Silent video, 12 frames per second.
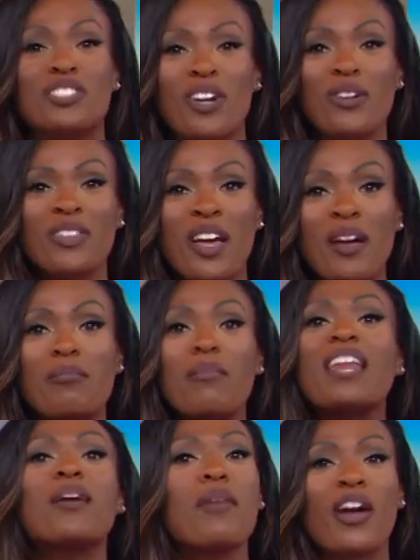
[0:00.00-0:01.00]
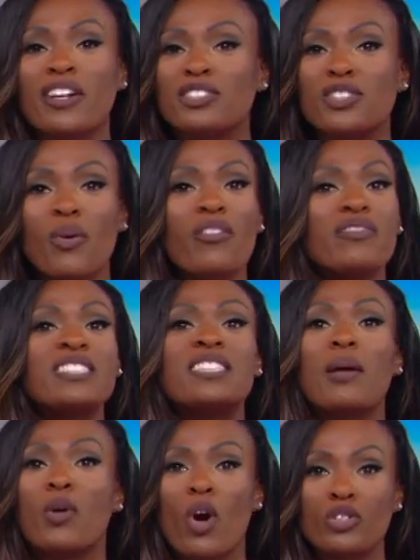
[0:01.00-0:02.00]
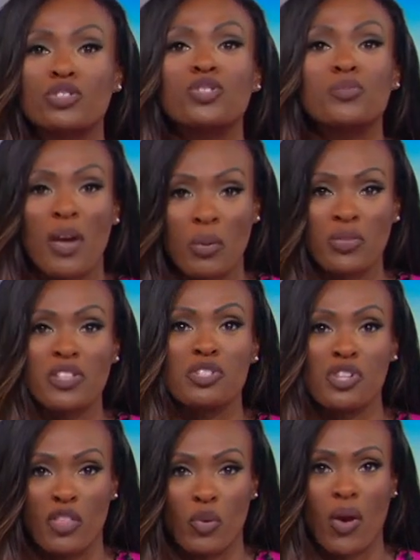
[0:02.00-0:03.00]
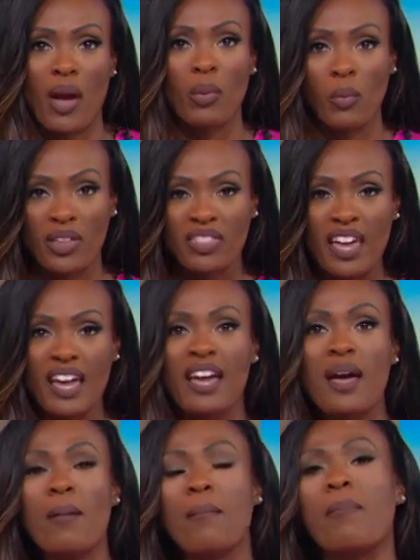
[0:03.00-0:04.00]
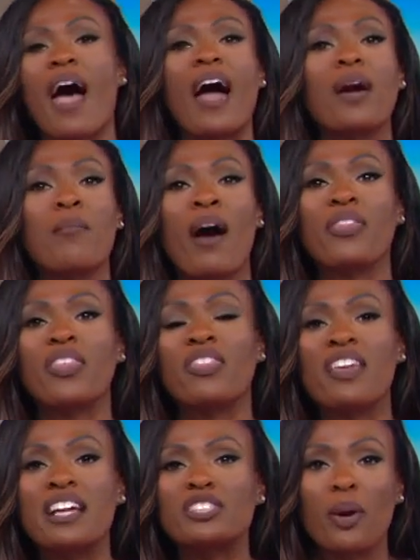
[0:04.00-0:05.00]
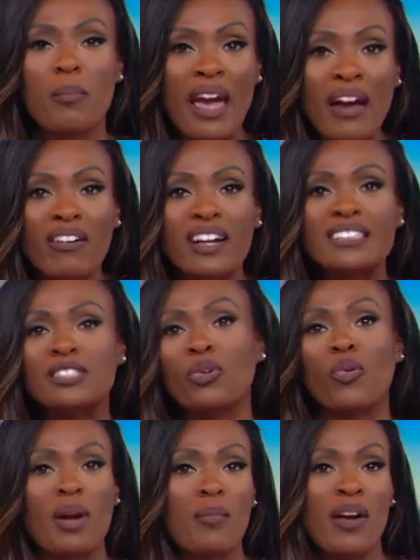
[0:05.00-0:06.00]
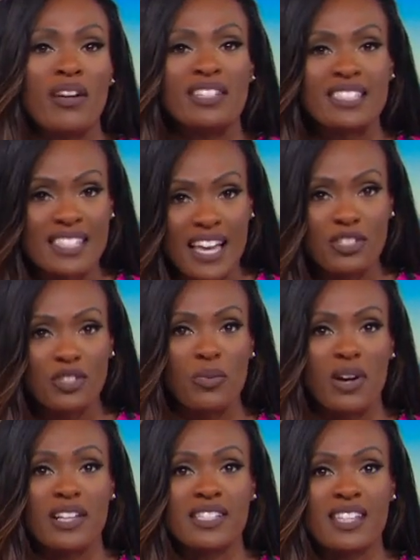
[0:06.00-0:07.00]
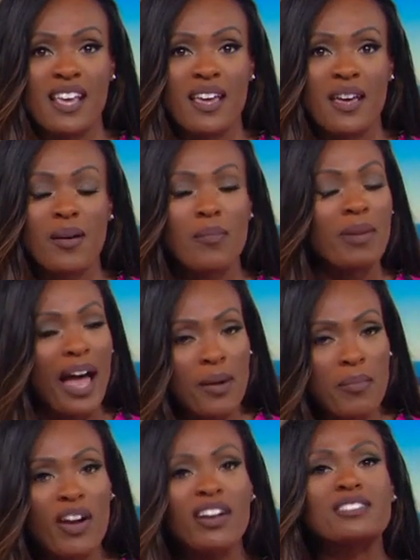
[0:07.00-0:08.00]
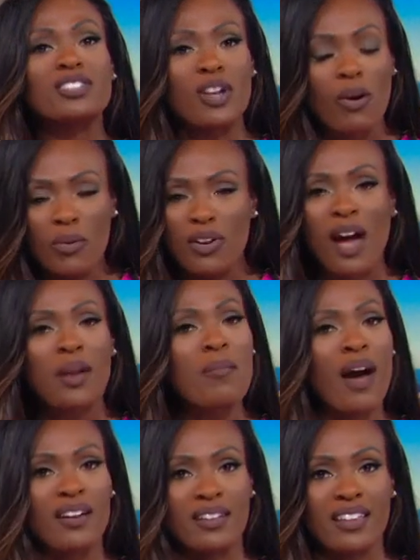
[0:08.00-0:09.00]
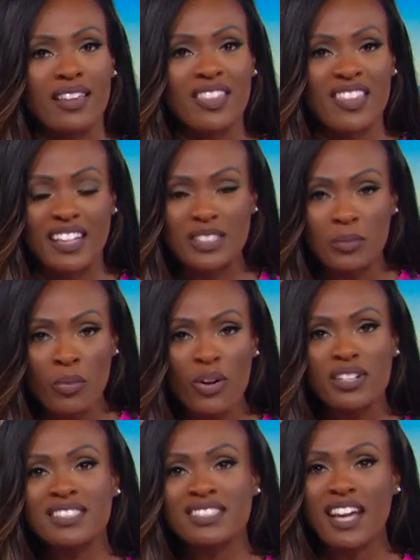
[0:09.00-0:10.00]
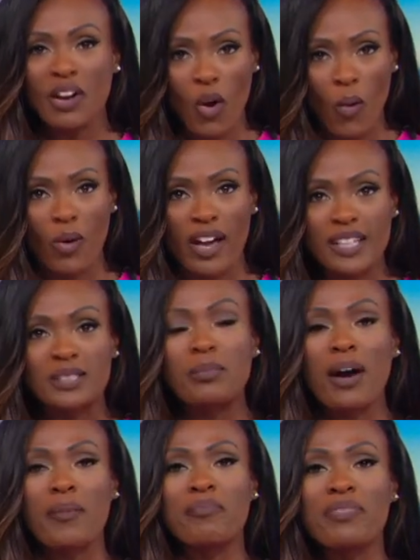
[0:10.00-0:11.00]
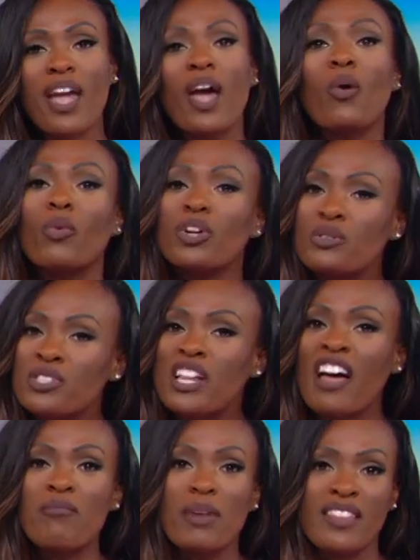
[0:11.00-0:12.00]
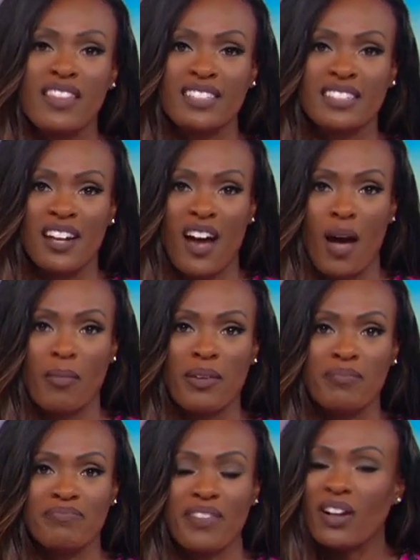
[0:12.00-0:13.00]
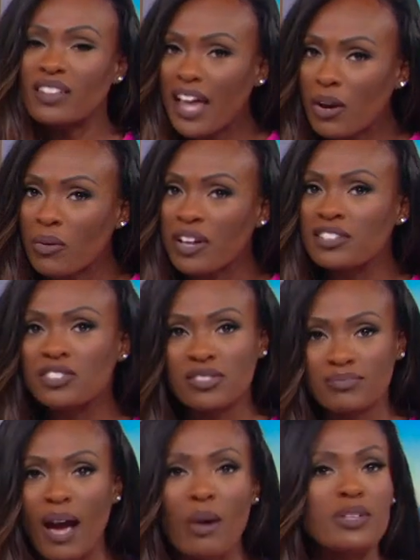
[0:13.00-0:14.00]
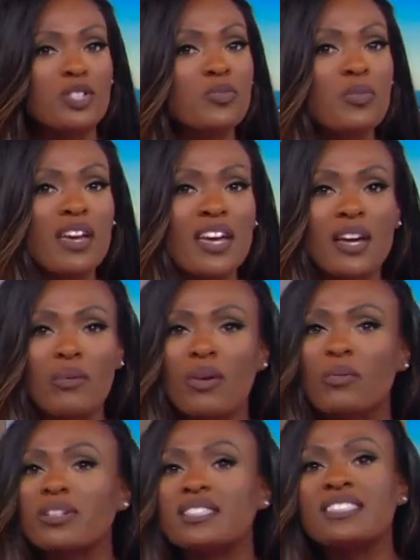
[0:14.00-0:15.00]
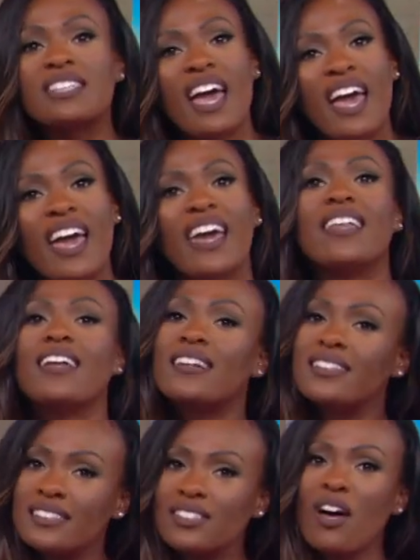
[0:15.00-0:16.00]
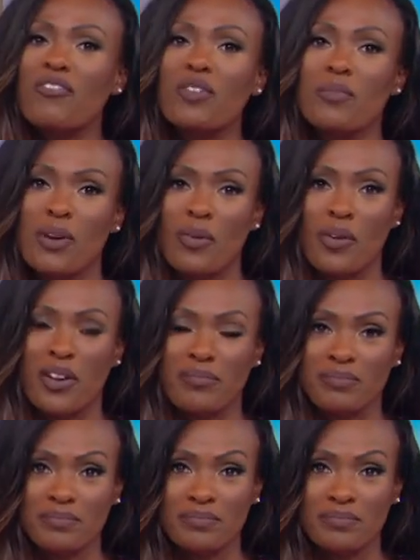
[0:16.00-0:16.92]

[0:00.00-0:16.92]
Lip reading: joke that many Americans, though, of the same cultures make with each other, right? When we think back about the things our parents and grandparents said to us. Black Americans, though, we're not a monolith, and that's important to state always, but we do still have many things in common. Our language, how we speak, what we say, that is often a big one.